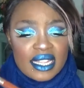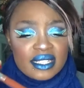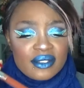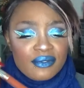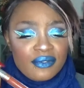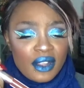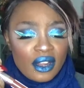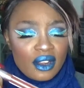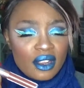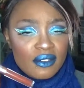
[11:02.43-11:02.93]
It's
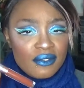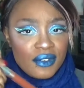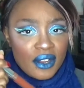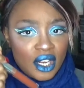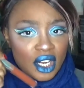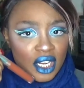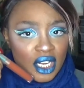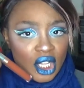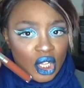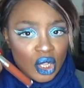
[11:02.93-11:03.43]
very,
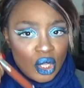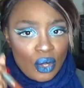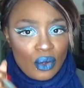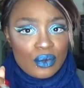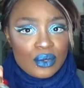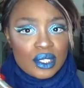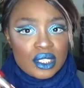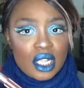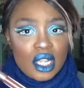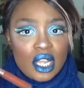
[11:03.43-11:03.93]
very
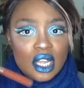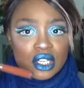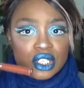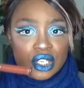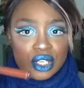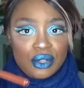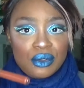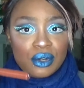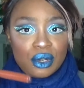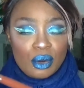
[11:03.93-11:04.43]
close
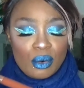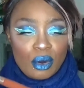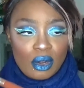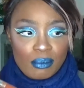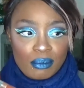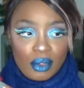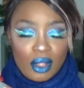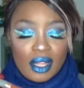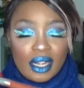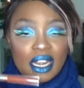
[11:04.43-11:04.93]
to
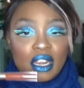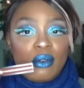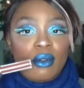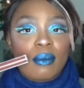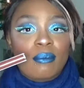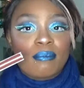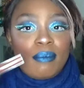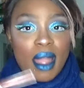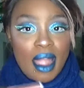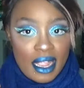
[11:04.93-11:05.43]
Unicorn Blood. It
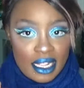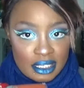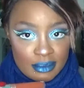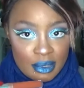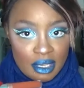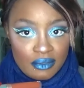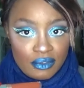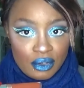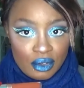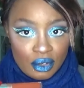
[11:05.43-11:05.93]
reminds
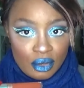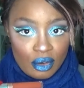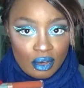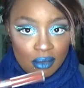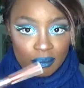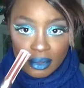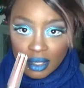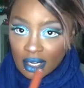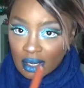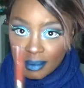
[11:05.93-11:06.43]
me of
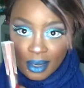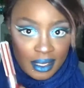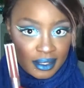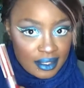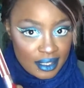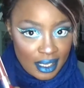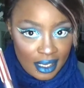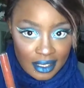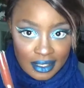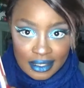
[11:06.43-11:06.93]
Unicorn Blood. I'm not
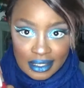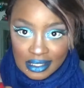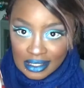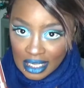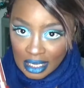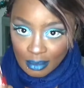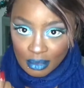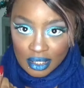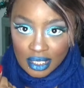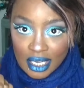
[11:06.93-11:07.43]
saying it's the
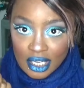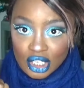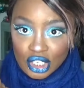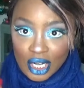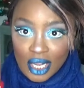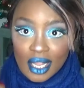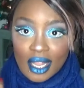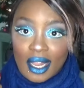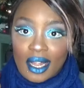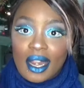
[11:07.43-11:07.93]
same exact
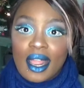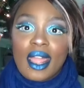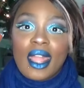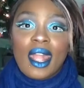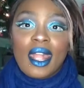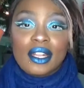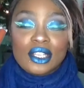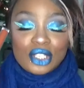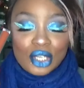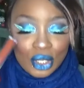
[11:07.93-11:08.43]
shade.
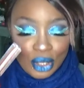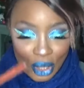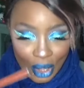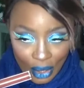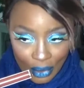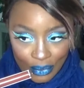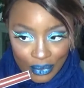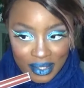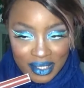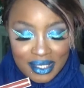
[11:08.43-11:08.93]
It's
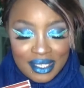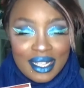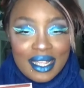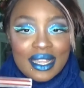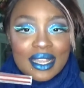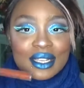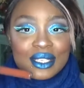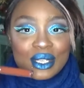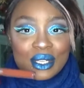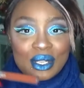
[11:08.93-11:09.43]
close
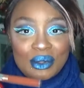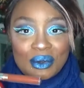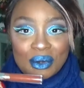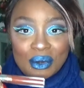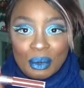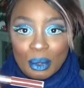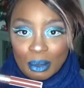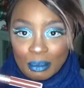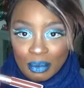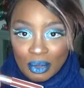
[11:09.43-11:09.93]
to
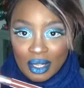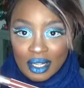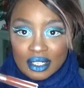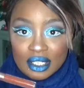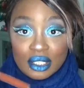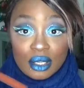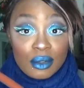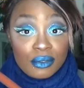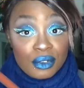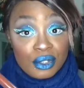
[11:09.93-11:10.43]
Unicorn Blood.
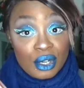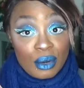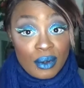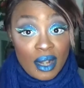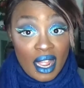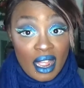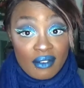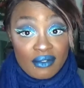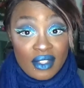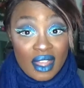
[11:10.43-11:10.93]
So if you don't
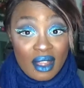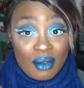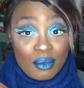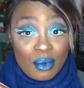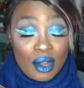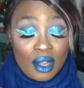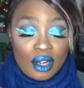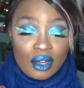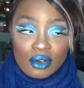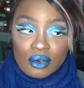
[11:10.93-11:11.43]
have that
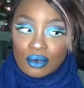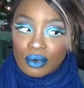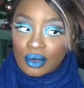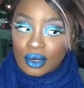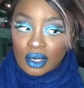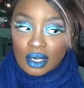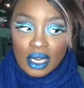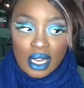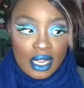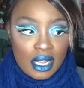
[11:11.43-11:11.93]
one,
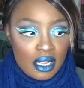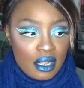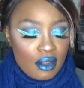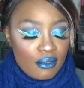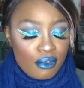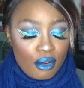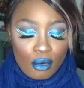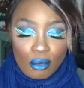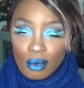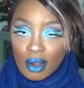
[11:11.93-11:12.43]
or
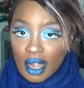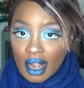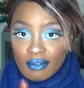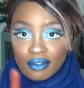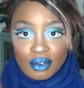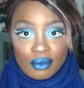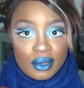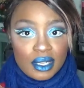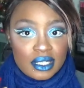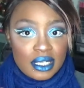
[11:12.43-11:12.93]
for
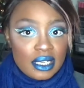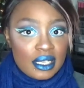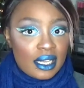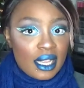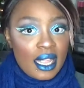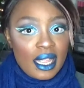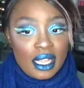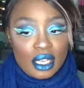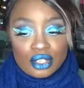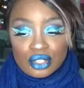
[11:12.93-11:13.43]
whatever reason you
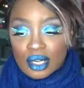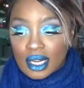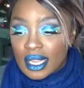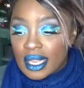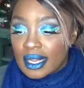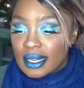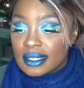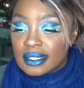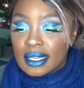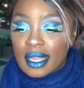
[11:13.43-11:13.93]
can't get your
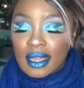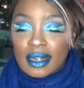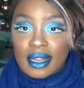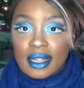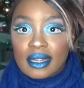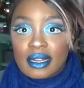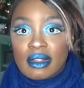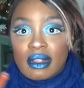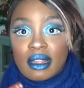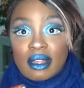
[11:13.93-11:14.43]
hands on
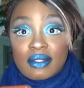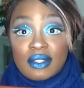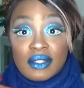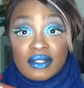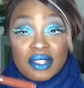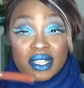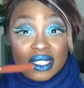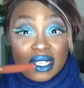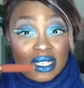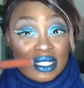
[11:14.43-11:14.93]
it,
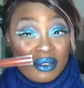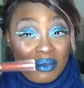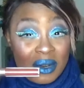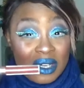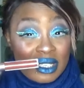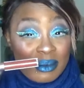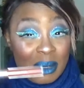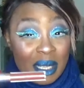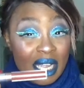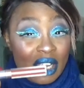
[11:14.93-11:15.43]
then this is
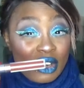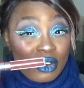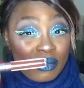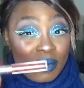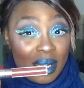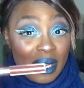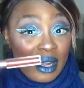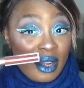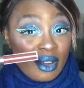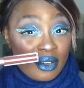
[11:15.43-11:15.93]
going to be a
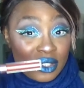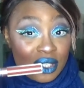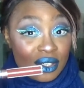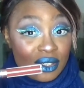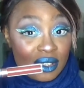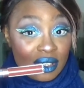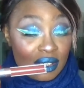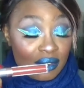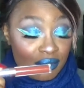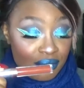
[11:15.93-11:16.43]
great
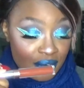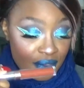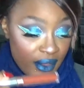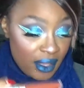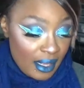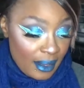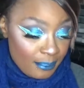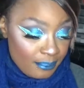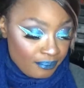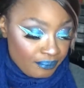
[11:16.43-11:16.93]
alternative for
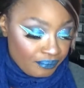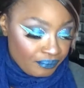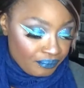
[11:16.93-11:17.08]
that.